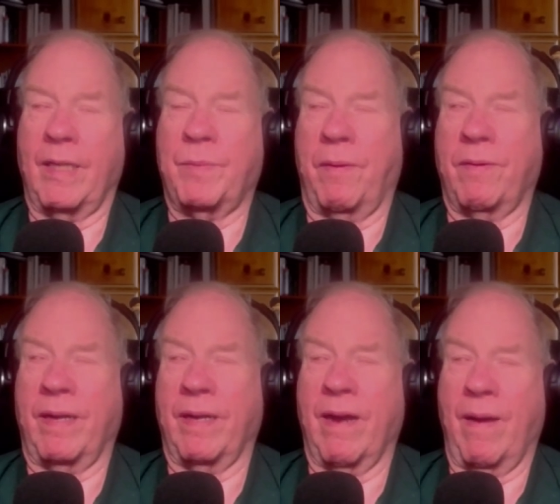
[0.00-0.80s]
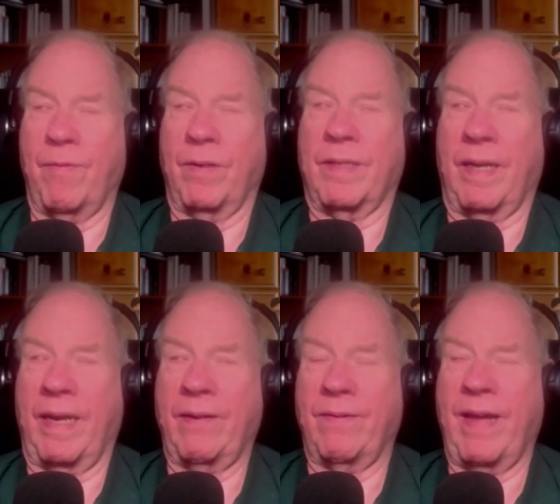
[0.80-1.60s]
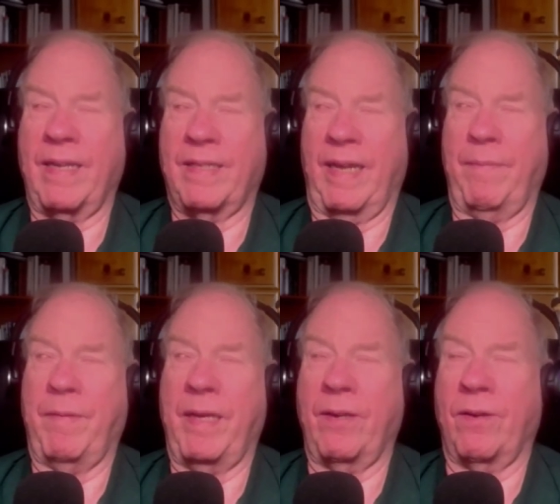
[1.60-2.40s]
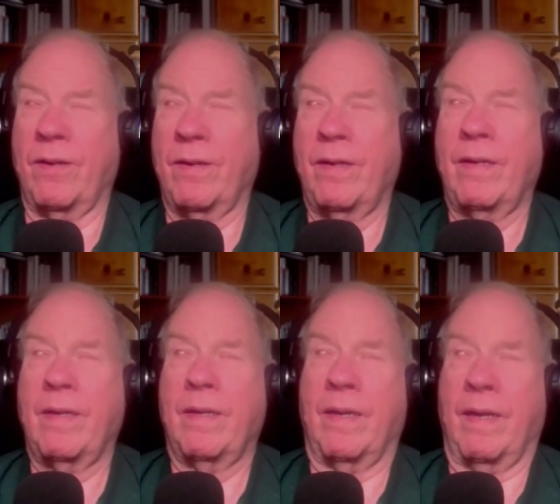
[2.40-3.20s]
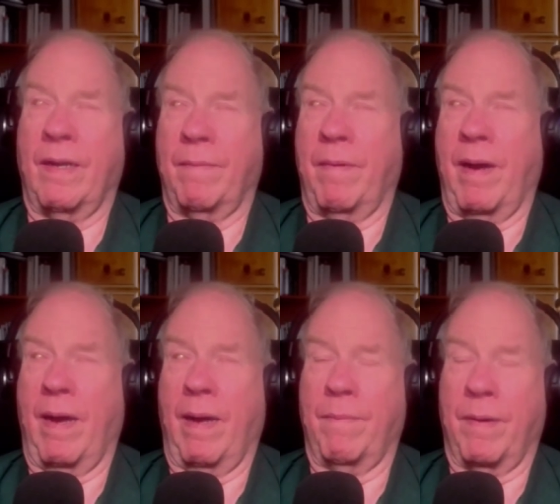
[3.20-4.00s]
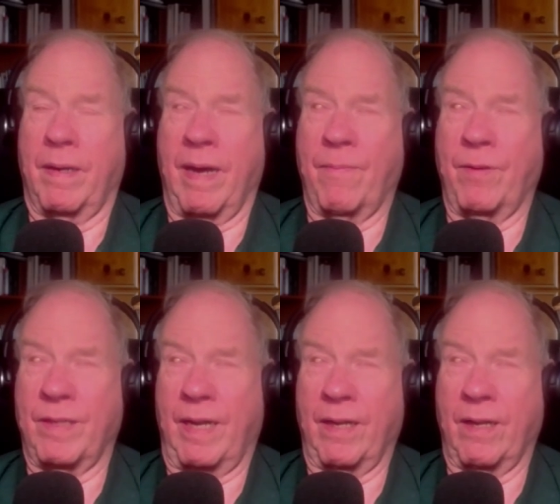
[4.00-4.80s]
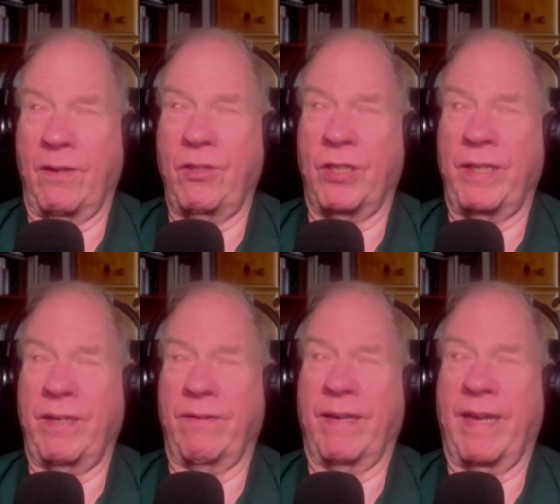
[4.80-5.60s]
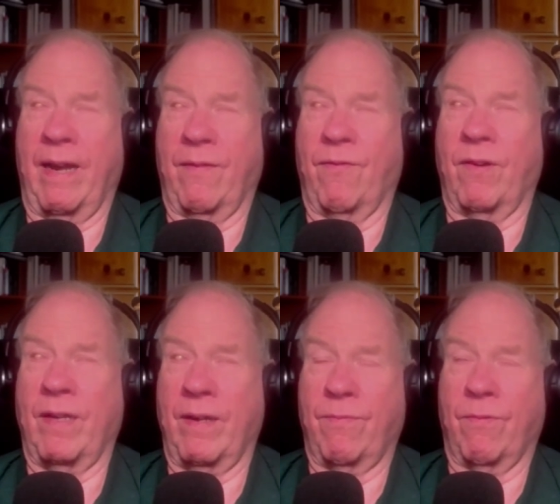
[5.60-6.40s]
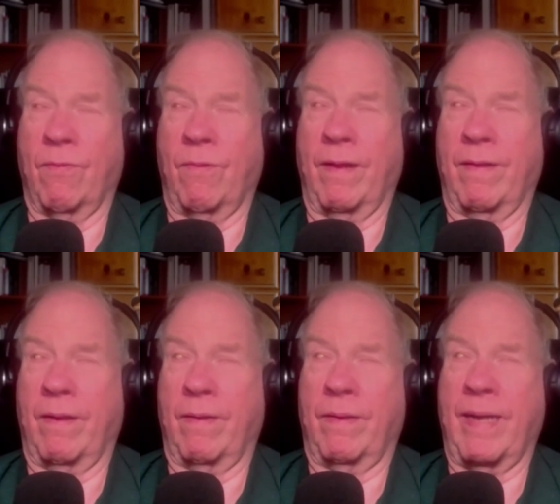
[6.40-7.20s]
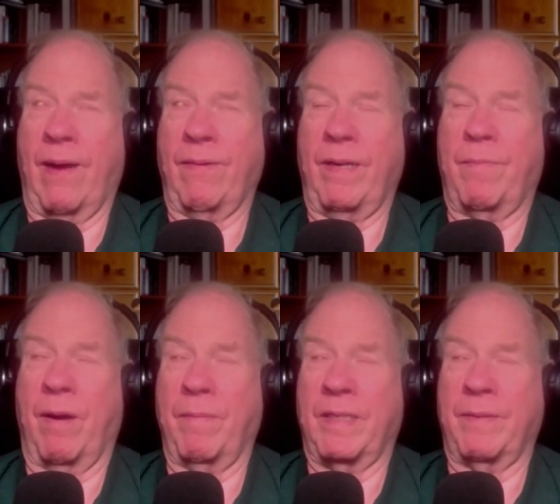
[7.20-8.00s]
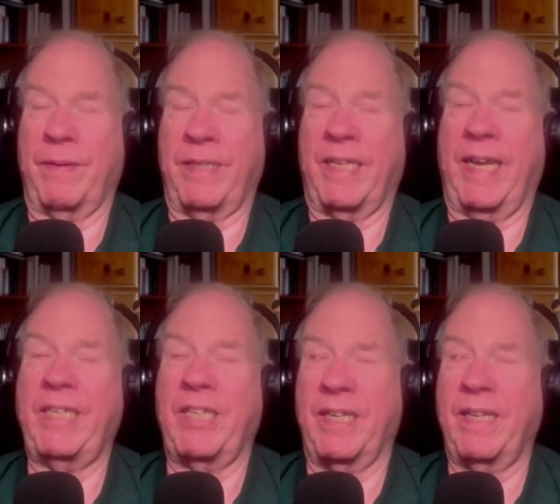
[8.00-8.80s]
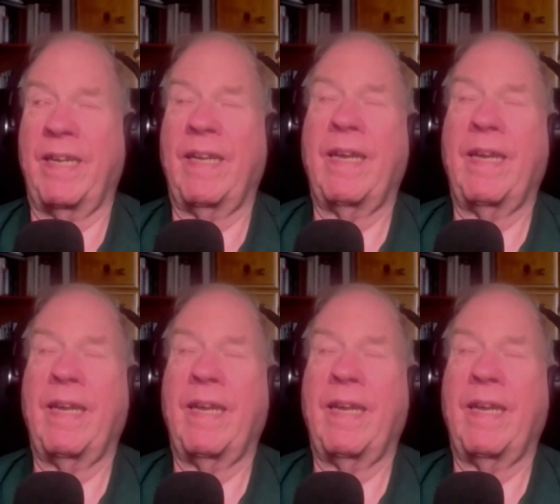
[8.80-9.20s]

I spoke at a conference later that same year, um, um, a conference on inclusion here in California for one of the county departments of education,